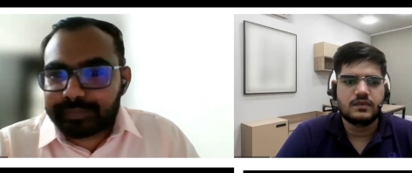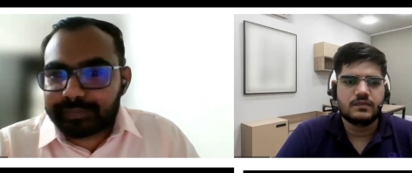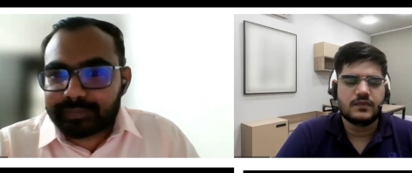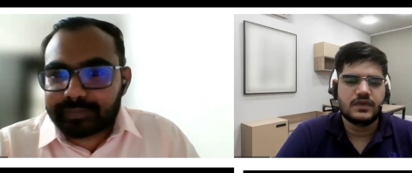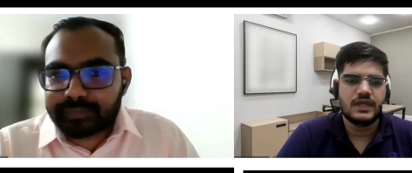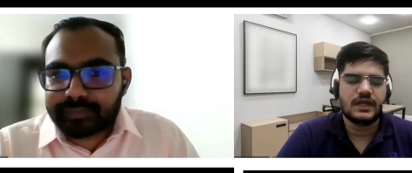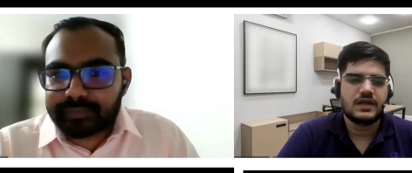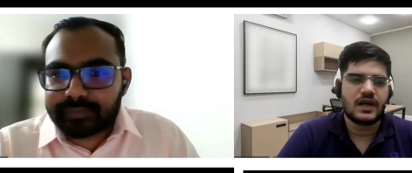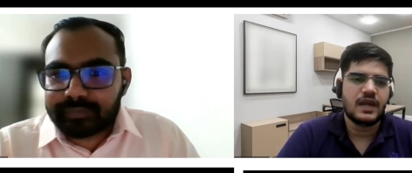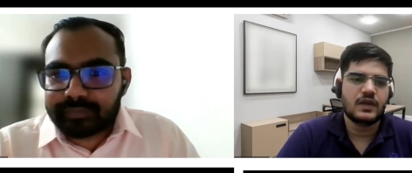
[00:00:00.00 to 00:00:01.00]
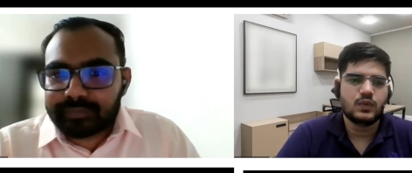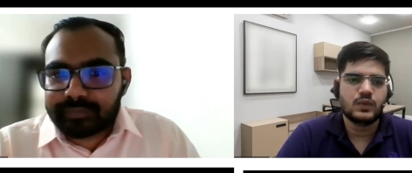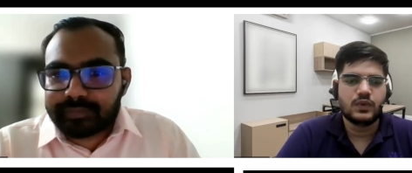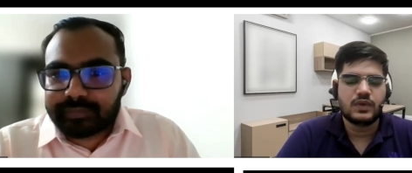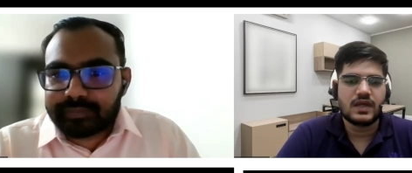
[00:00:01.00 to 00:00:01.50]
Speaker 1: Uh, they can try to
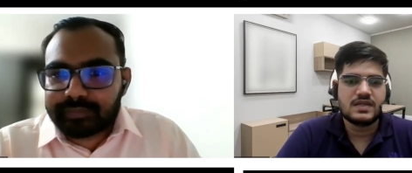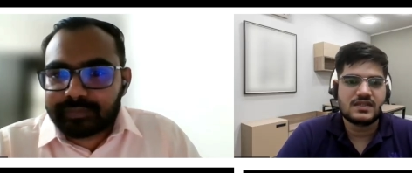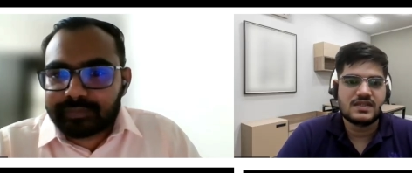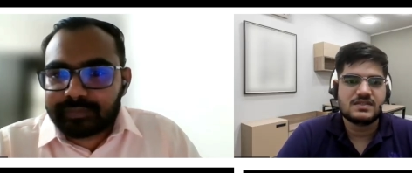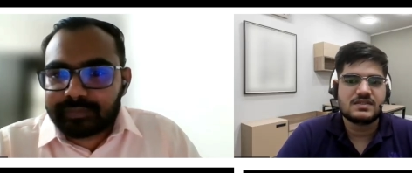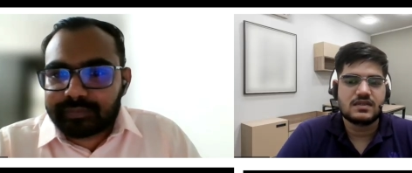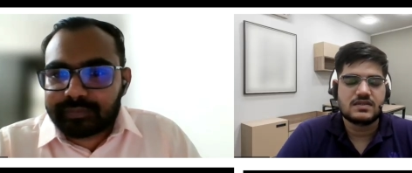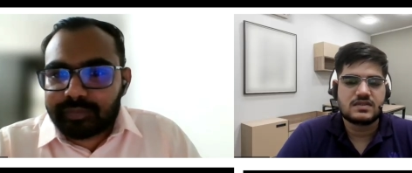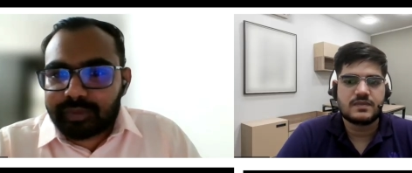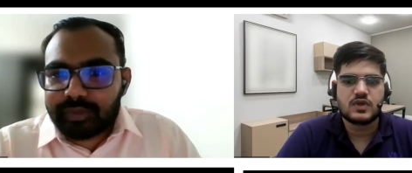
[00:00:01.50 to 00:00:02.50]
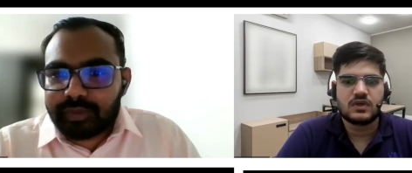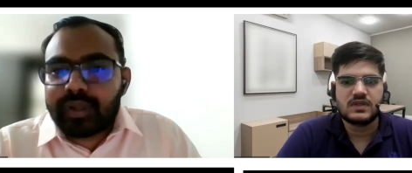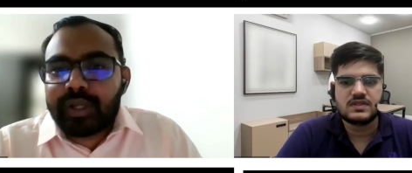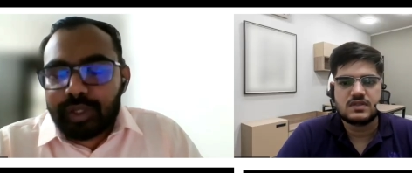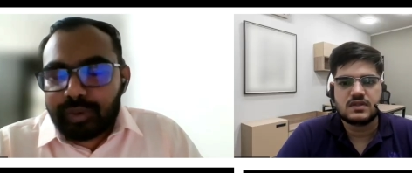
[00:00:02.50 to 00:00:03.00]
utilize these steps or
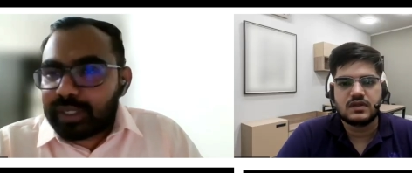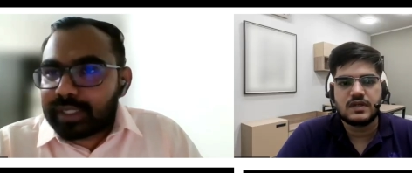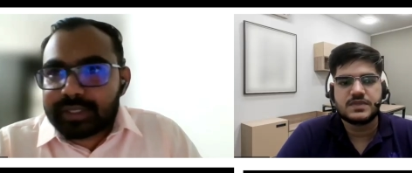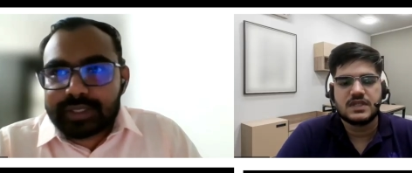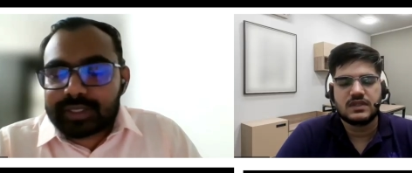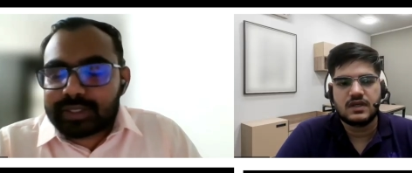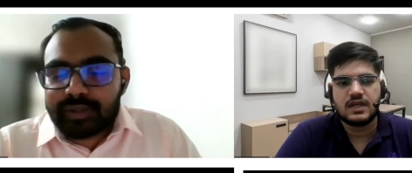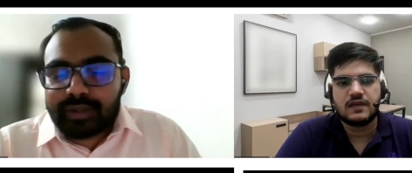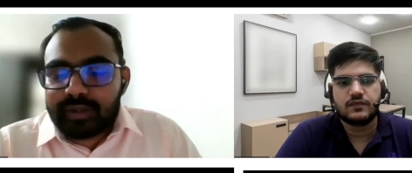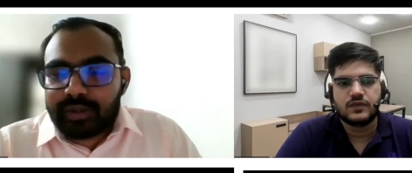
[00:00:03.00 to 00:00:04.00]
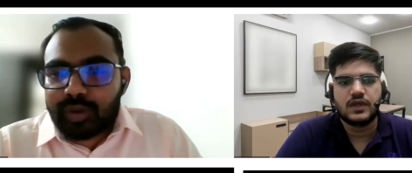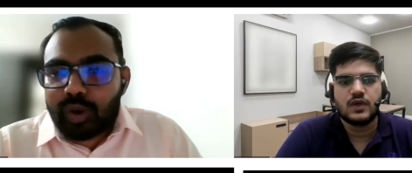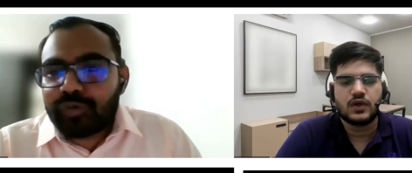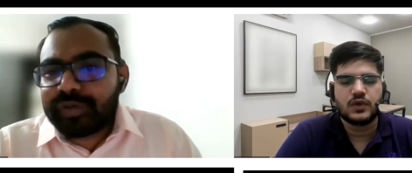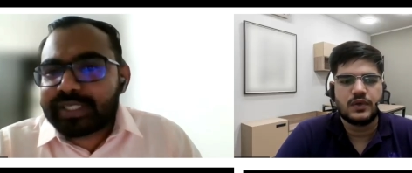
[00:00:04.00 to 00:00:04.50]
these tips in their life in
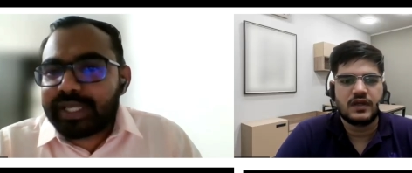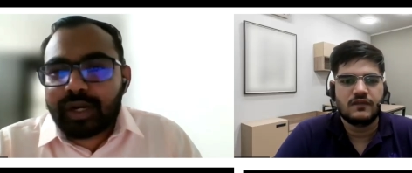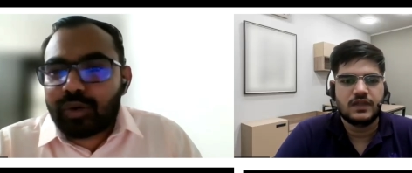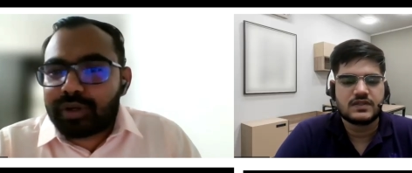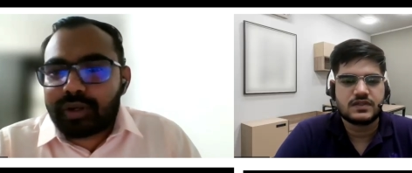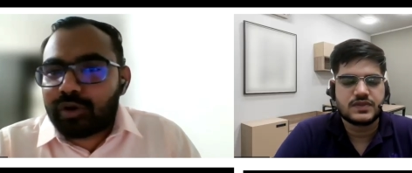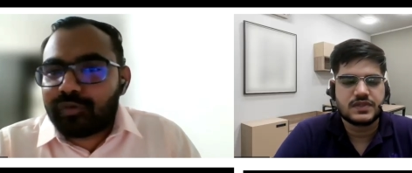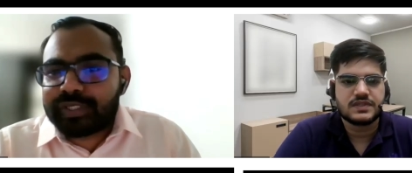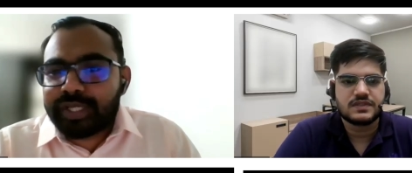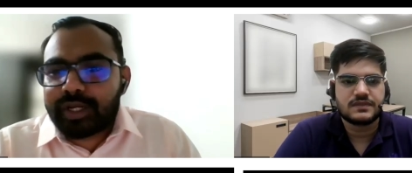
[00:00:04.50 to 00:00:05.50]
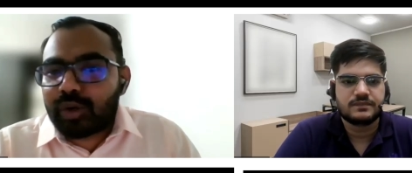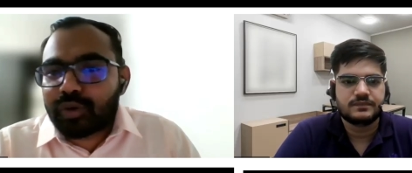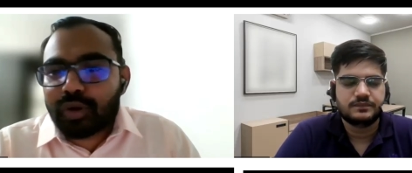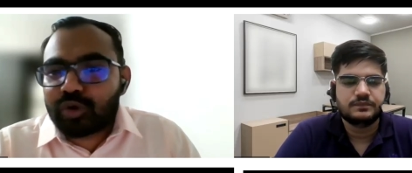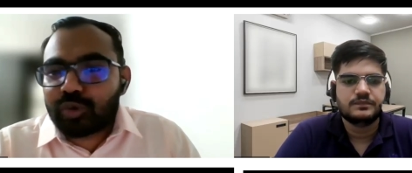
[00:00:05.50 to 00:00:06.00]
order to always seek out
Speaker 2: always seek
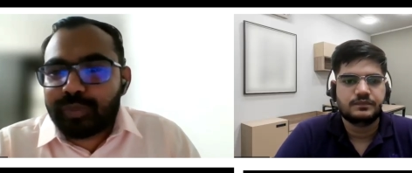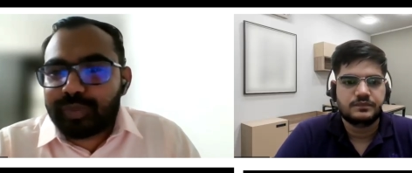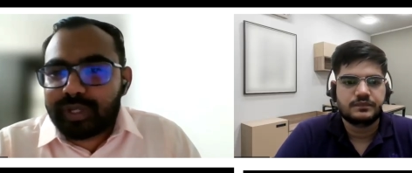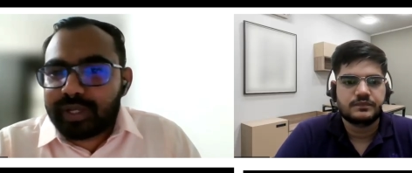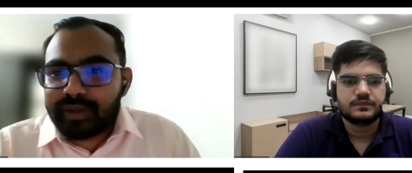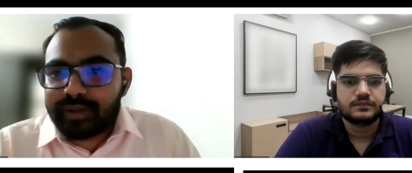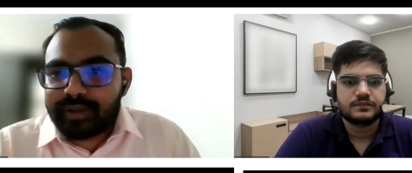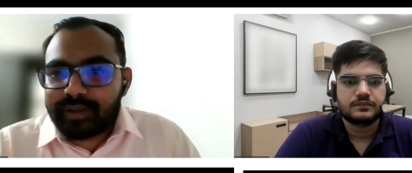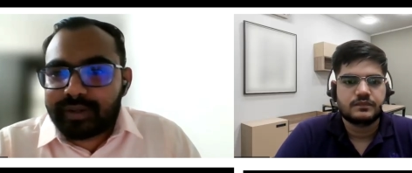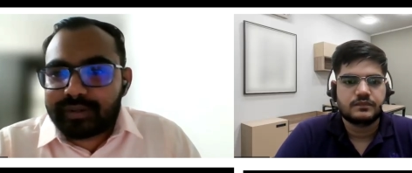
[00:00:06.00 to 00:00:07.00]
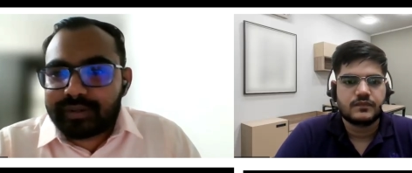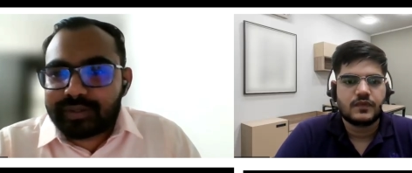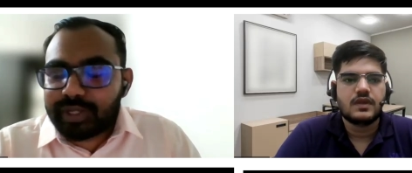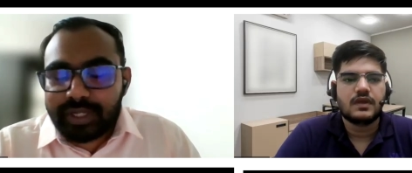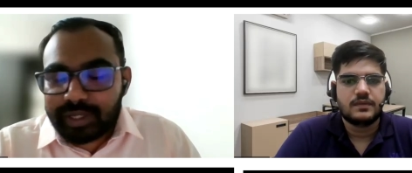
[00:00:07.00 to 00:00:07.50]
out talk to people yeah,
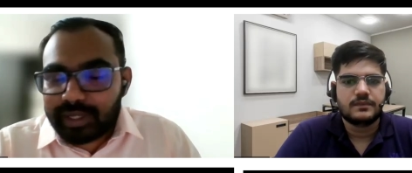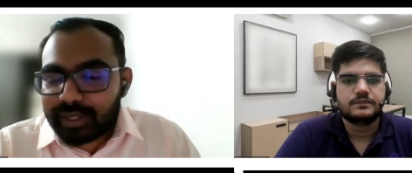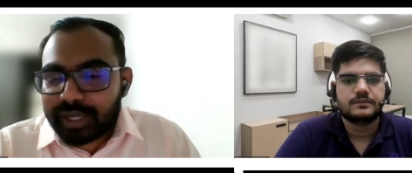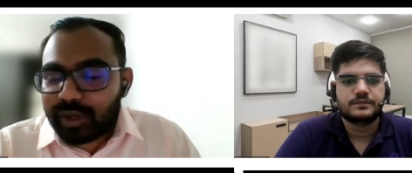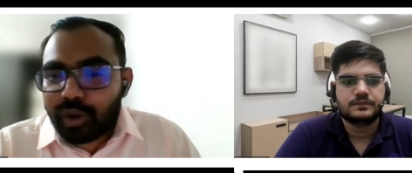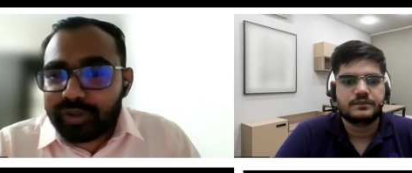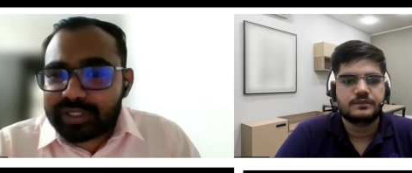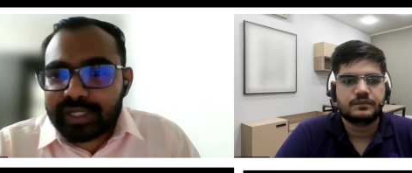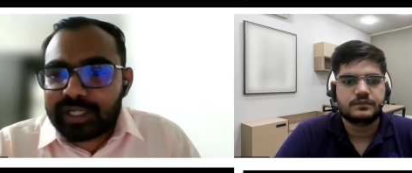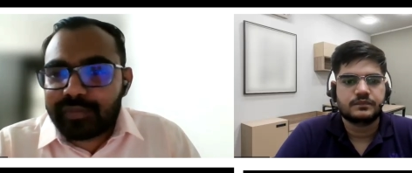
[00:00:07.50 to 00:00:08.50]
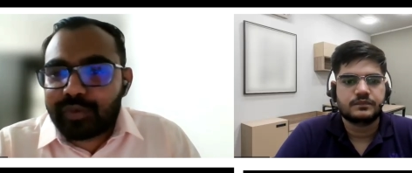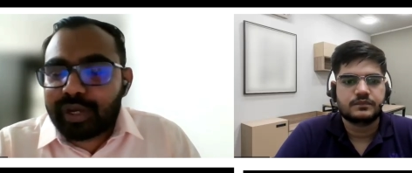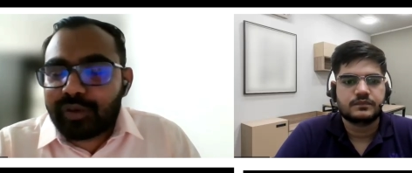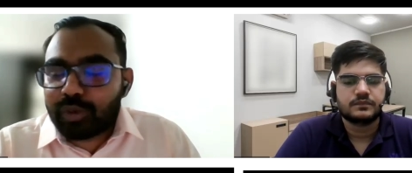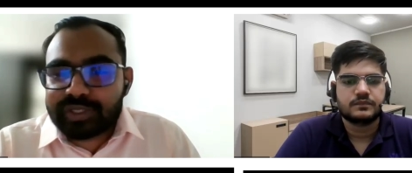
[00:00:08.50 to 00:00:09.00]
yeah. sorry uh, i always tell
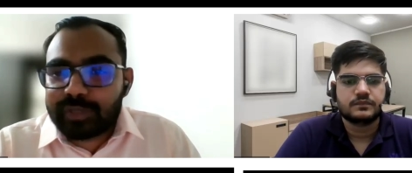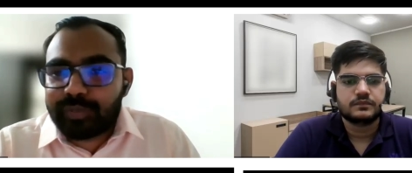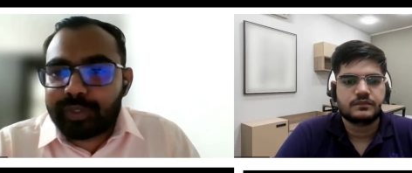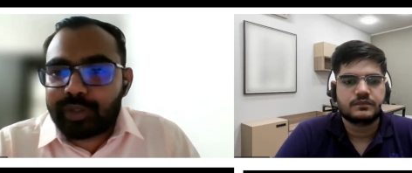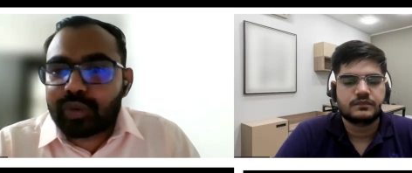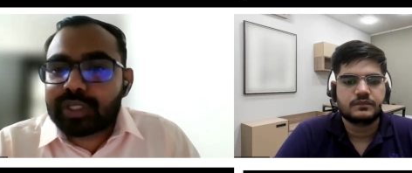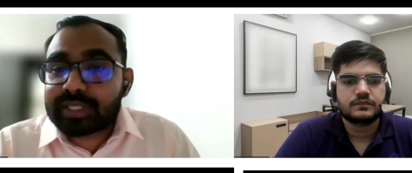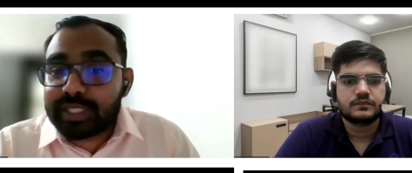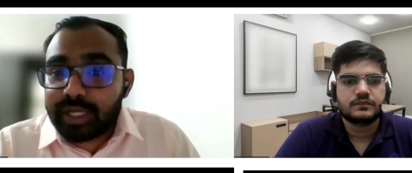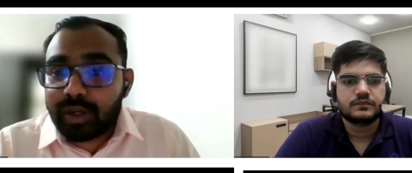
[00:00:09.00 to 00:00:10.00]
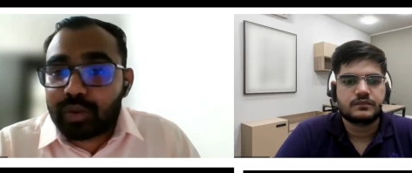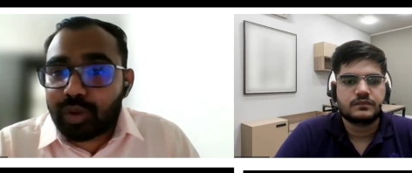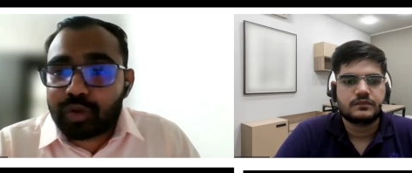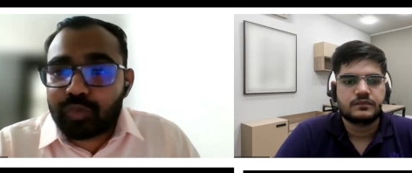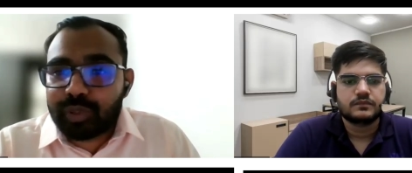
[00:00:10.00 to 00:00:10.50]
them you know i always tell people you know seek
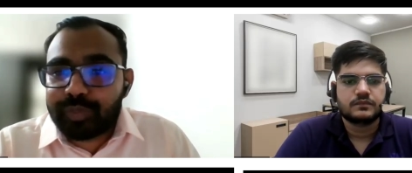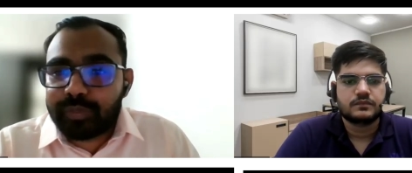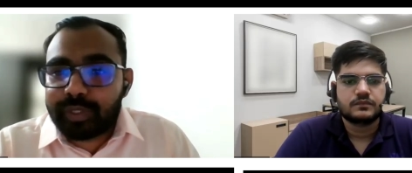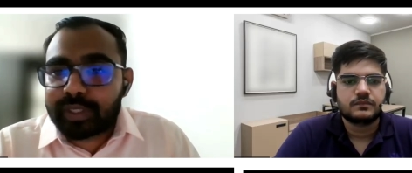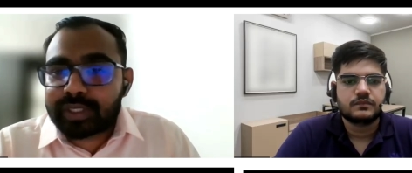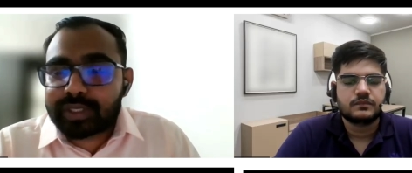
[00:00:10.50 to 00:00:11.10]
out talk to people